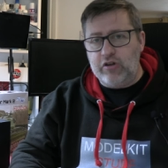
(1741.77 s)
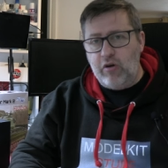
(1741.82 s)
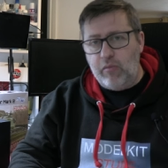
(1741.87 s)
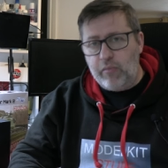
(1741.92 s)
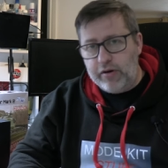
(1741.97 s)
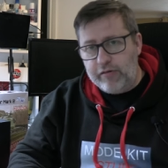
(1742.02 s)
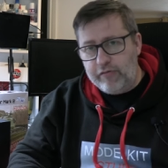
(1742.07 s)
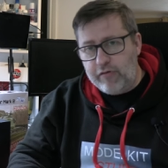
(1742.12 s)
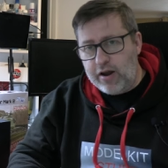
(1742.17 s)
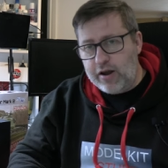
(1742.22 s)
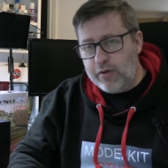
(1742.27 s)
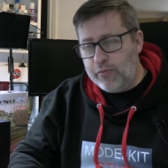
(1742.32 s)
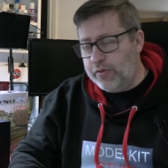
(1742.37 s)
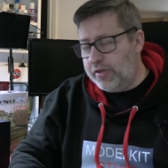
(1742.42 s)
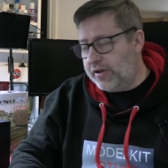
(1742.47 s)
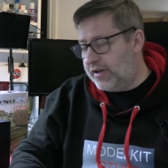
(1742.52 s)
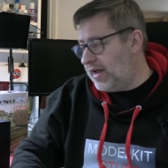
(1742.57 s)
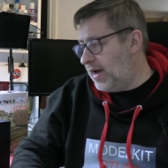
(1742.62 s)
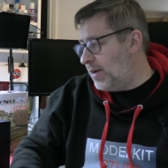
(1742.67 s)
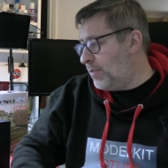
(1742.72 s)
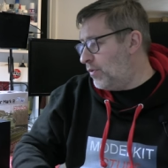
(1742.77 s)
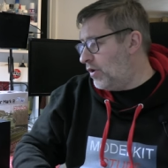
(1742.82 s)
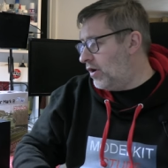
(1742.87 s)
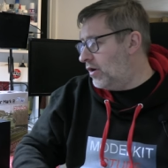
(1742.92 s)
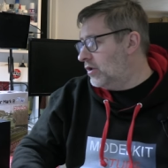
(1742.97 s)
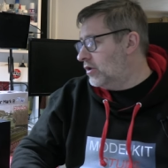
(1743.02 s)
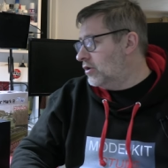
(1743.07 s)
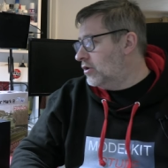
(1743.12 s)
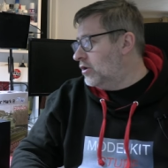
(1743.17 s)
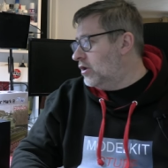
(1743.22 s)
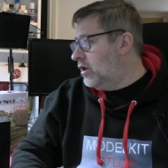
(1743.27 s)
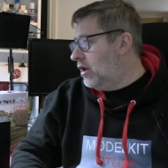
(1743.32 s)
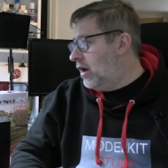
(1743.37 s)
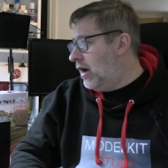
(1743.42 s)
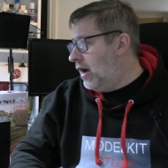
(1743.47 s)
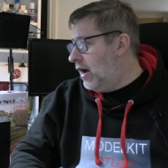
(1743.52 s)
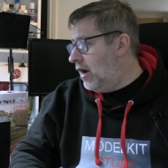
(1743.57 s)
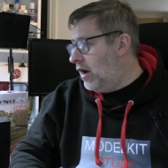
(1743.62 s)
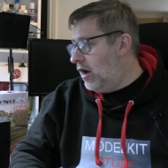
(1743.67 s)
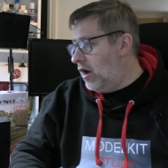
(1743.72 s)
not being right with the camera.
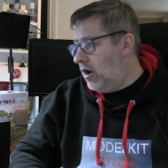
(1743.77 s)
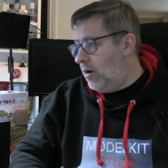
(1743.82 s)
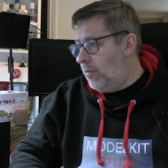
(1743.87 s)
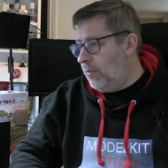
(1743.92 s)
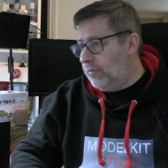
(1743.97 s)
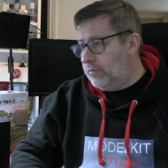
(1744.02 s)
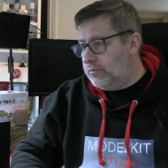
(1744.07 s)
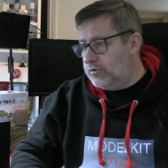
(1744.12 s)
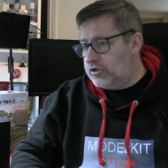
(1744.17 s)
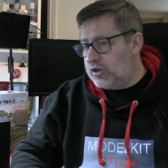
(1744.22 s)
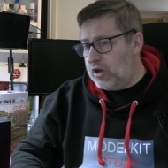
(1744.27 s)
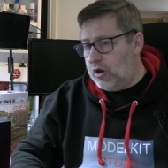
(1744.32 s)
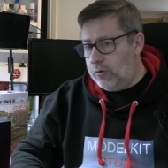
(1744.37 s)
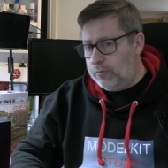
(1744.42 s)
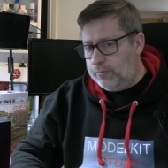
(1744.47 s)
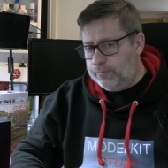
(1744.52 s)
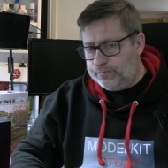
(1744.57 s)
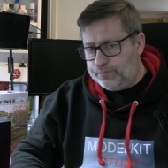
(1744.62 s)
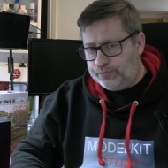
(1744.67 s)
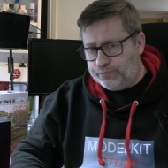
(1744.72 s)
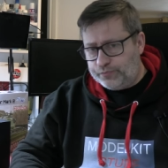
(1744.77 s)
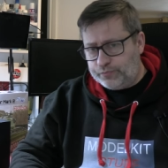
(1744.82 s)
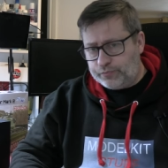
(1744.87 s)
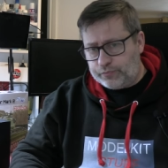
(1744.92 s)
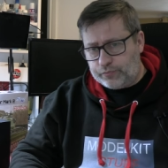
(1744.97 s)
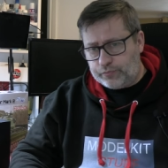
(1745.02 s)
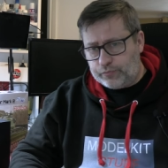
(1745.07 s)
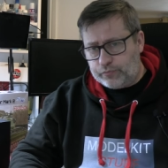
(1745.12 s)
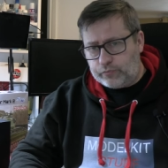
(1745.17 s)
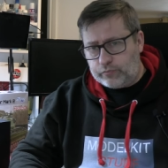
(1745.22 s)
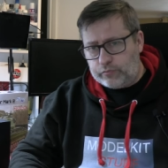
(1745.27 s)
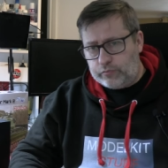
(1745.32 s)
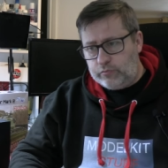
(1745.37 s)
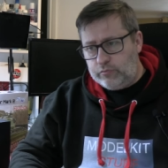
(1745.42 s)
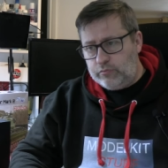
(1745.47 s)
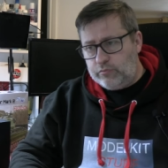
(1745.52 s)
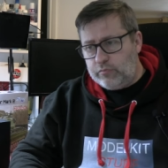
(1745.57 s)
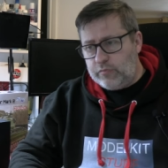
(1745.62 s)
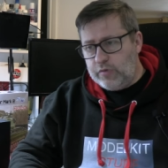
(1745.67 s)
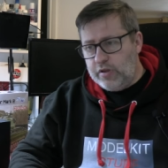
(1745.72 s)
Um, so
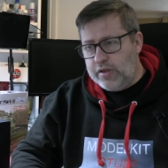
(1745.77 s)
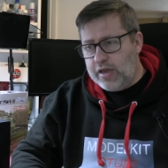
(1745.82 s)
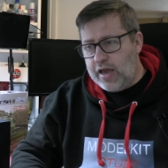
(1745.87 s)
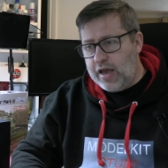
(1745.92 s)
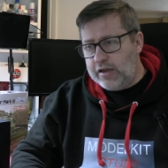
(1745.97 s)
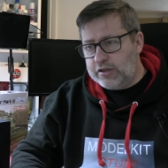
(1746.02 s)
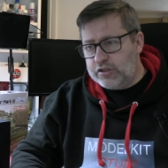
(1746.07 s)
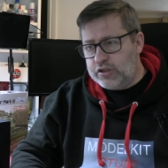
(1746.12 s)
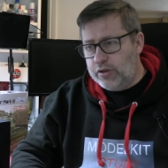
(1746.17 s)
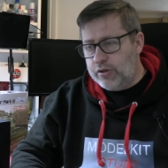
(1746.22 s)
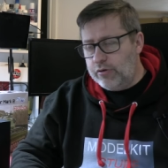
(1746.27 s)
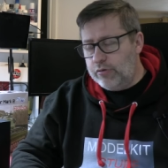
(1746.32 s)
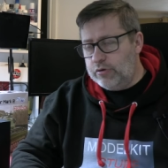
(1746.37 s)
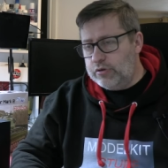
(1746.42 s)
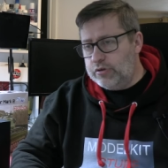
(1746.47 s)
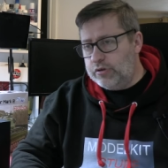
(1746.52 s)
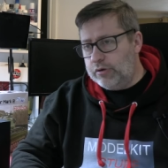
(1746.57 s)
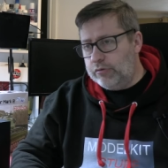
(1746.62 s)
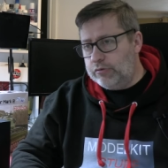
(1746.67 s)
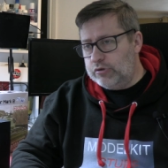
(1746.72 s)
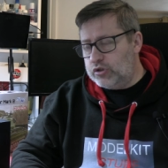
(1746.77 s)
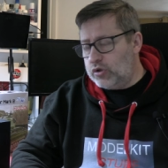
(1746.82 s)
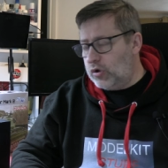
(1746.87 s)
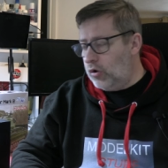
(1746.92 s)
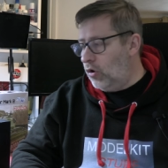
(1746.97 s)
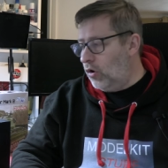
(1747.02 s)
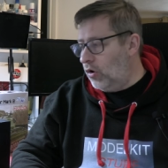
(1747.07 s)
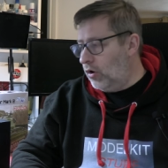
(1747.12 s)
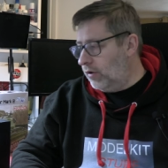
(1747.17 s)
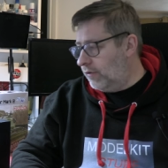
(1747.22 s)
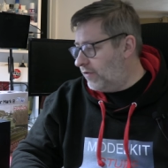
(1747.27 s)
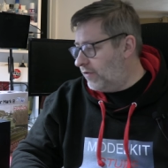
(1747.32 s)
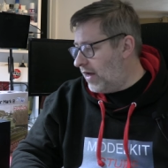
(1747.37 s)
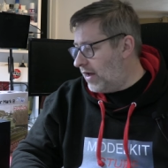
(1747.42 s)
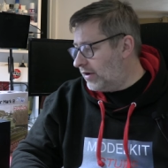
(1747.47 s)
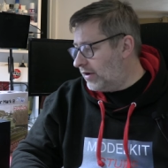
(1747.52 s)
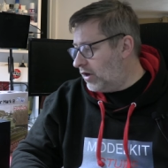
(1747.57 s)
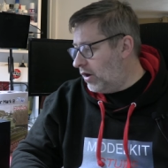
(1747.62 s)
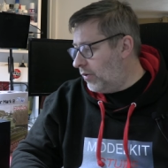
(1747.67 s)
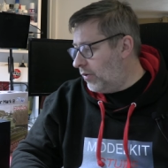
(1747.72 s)
yeah, so there was there was all of
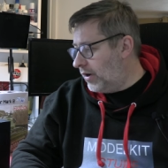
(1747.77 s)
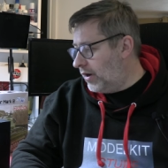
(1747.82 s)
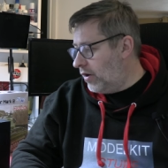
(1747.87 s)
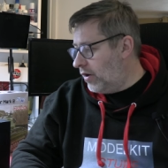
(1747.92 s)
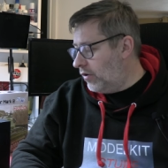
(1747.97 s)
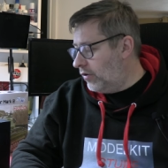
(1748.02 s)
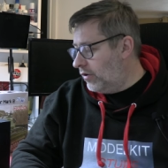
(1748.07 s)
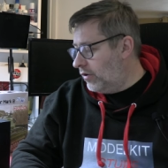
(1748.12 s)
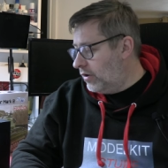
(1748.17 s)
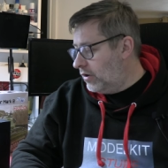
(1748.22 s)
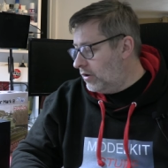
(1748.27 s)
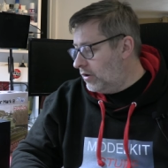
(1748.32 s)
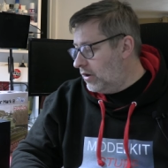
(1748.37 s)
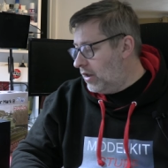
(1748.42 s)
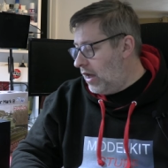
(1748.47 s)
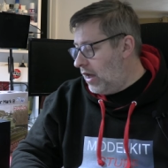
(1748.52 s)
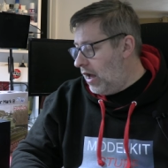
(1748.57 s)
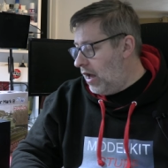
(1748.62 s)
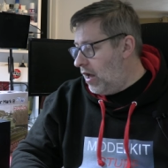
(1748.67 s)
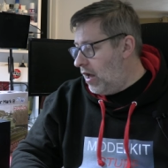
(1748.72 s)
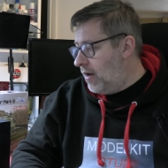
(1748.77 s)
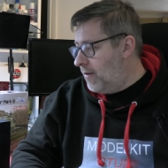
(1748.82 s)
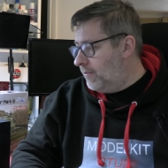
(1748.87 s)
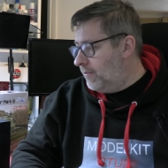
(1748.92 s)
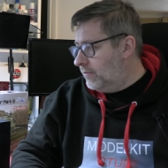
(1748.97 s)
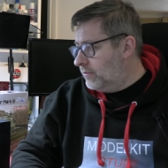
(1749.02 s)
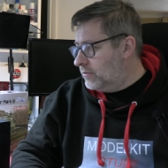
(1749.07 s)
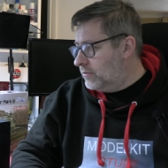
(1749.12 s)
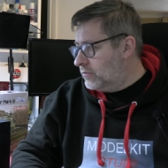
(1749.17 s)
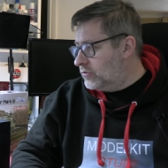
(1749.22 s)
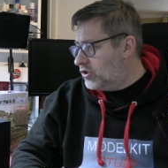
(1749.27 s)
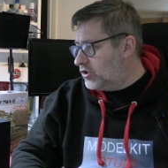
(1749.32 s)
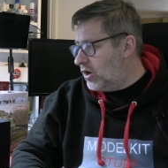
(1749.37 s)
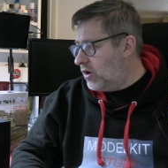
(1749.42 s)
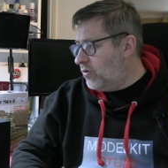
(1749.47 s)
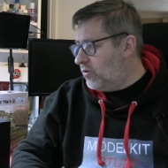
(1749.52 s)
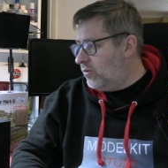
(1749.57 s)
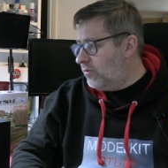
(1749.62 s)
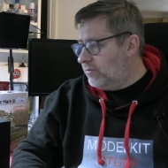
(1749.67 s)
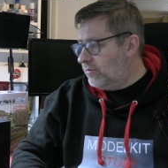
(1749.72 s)
that going on. Um,
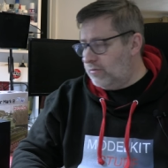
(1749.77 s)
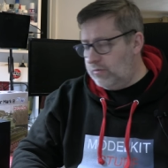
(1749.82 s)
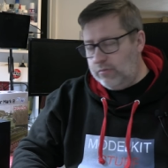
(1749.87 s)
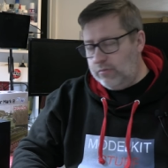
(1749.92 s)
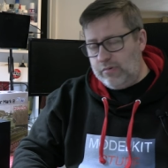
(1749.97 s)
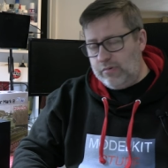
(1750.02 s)
so